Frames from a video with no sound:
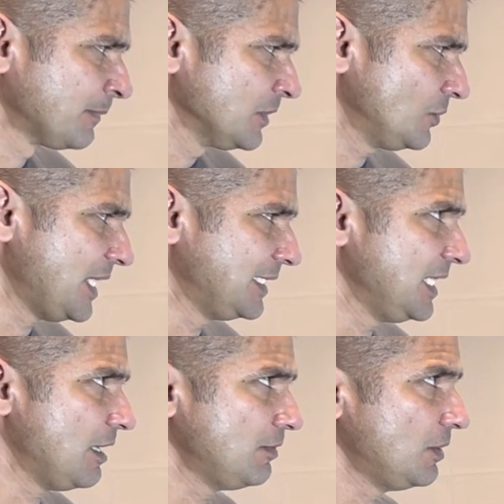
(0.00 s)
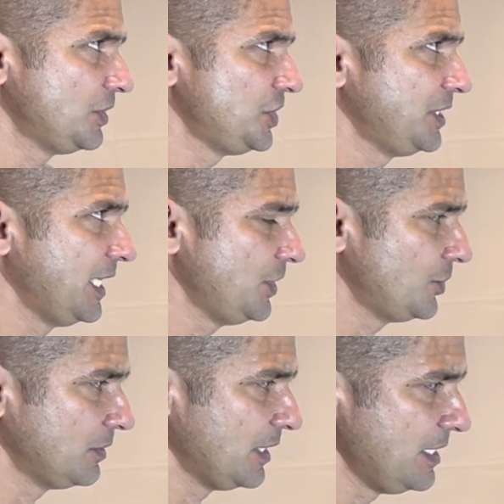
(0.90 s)
So the idea of the
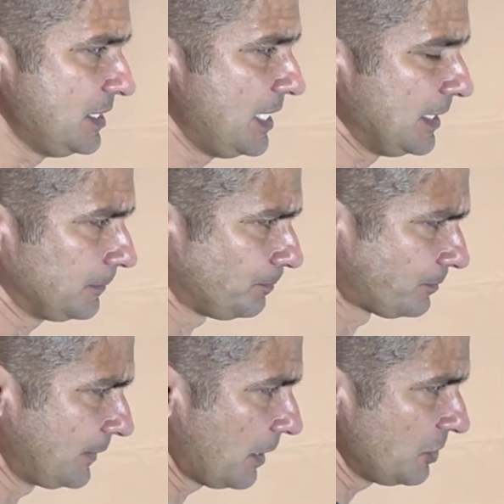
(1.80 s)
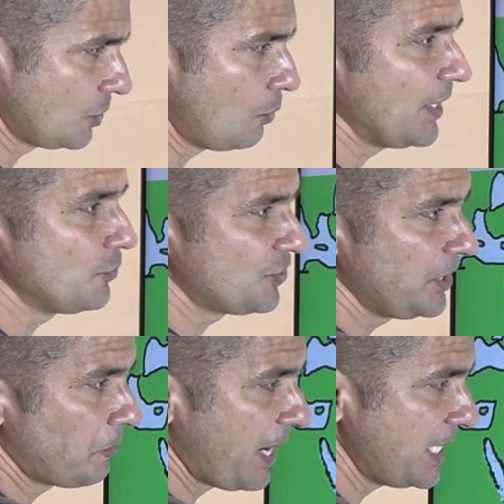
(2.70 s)
origination is that the reason why you see
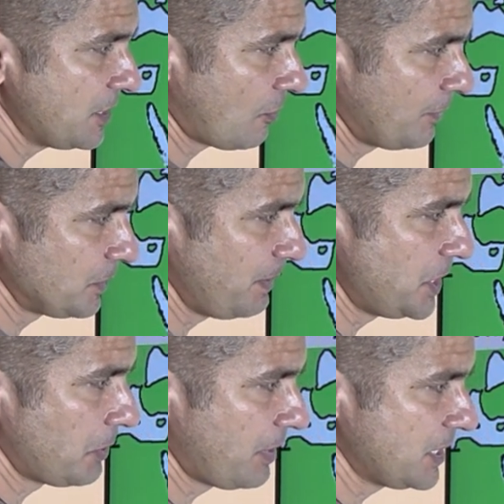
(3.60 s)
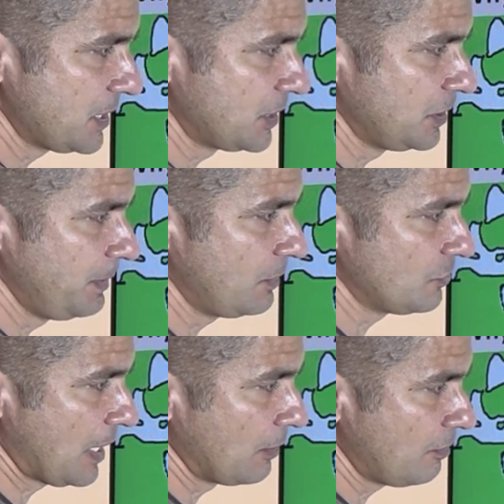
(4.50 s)
gradients of species richness is
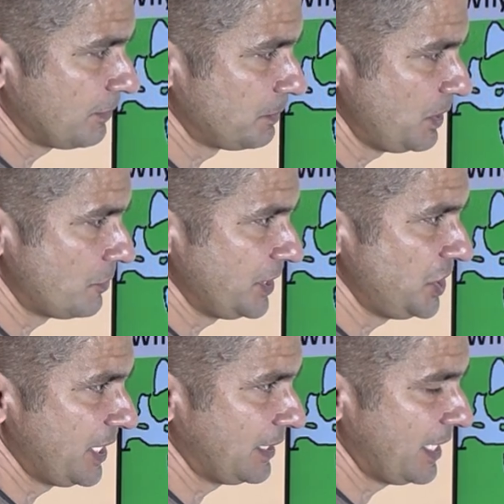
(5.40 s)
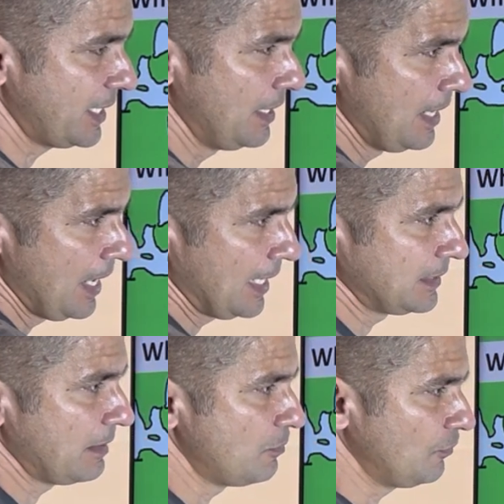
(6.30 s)
because a lot of species originate there and
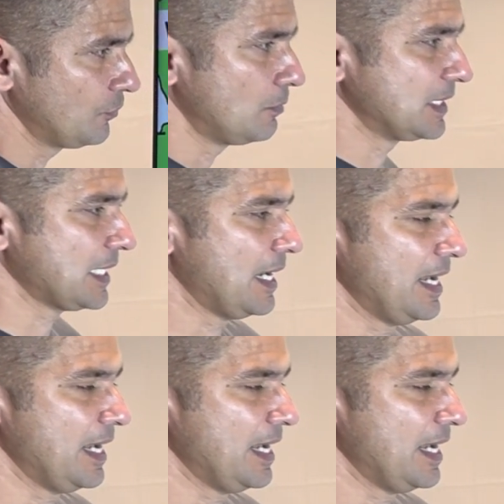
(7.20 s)
they move towards